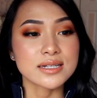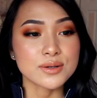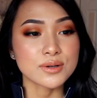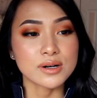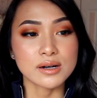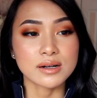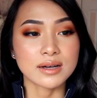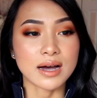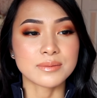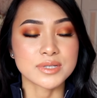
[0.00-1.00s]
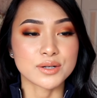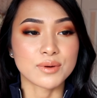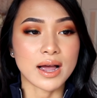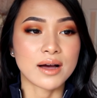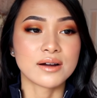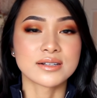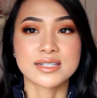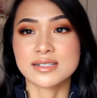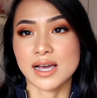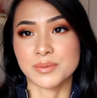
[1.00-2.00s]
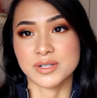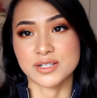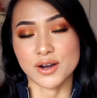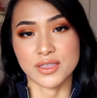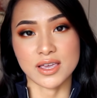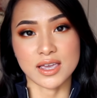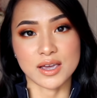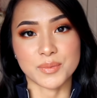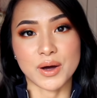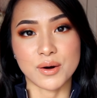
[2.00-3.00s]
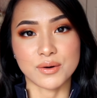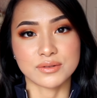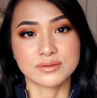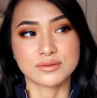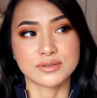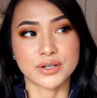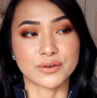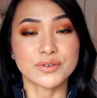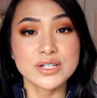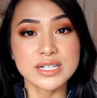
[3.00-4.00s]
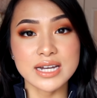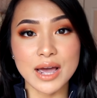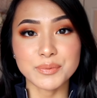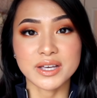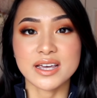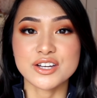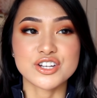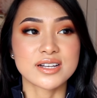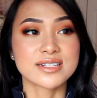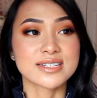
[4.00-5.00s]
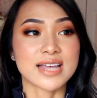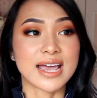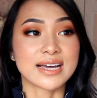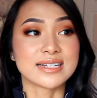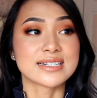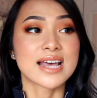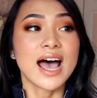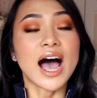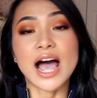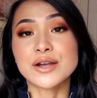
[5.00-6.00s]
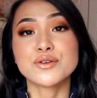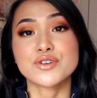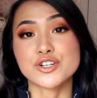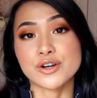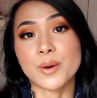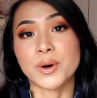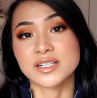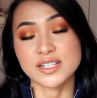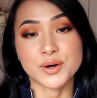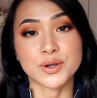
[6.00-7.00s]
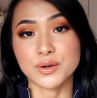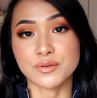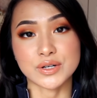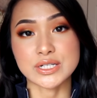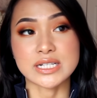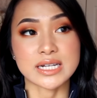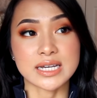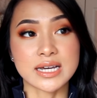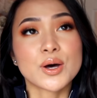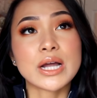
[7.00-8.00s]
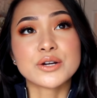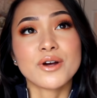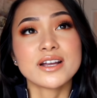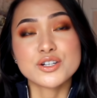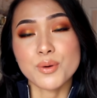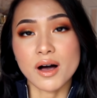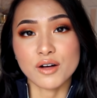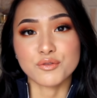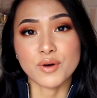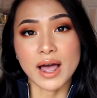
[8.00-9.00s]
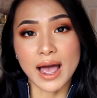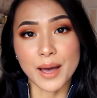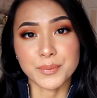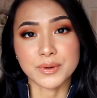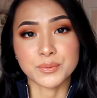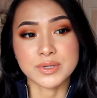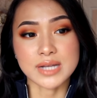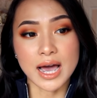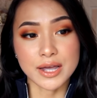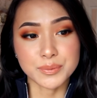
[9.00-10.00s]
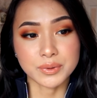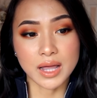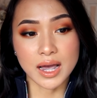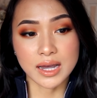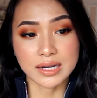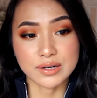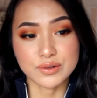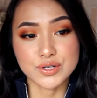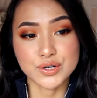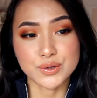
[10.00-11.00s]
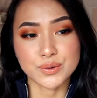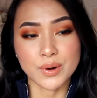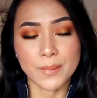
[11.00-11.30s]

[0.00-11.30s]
school comes around, it's time to start thinking about university applications, and I knew for sure I wanted to go to university. So in grade 12, what happened was I applied to